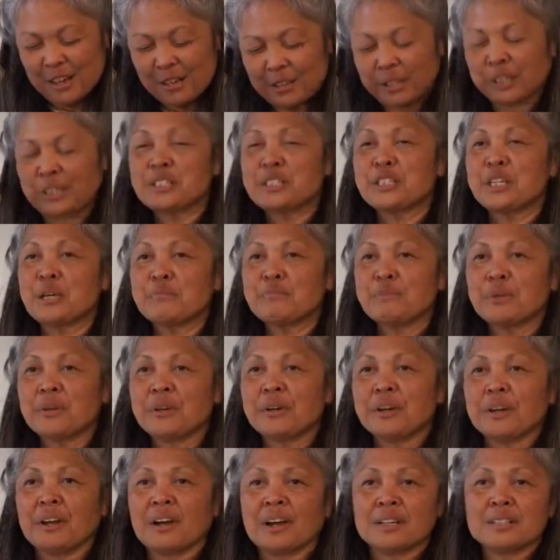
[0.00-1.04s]
the
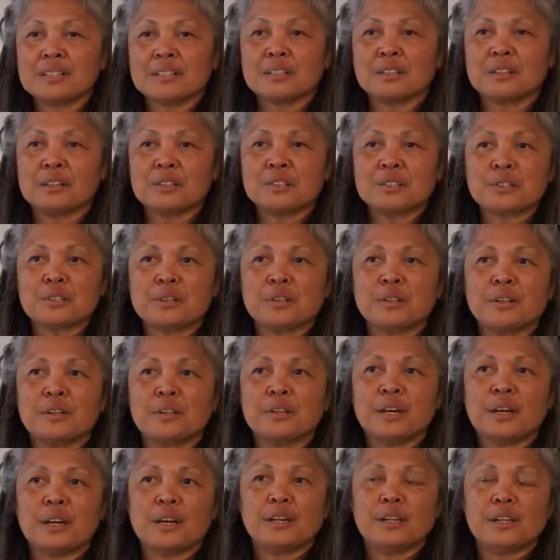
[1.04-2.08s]
contemporary goddess culture
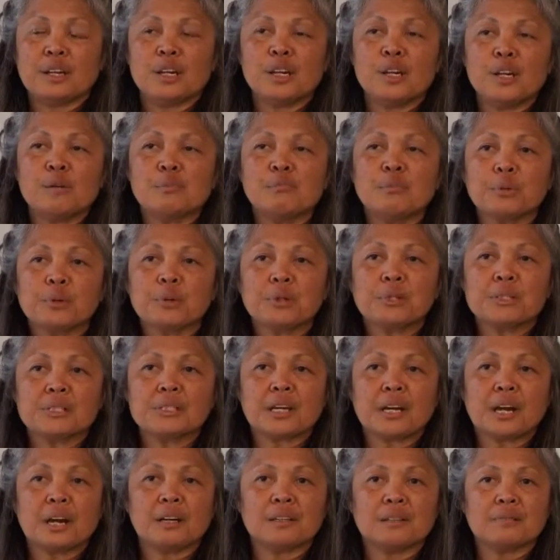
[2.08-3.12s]
that emerged
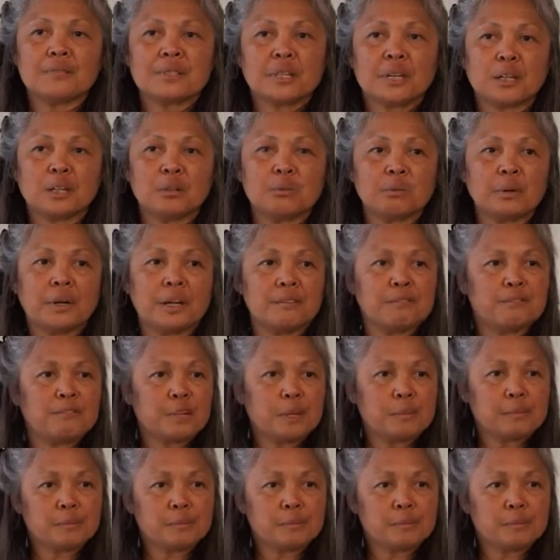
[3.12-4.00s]
out of second-wave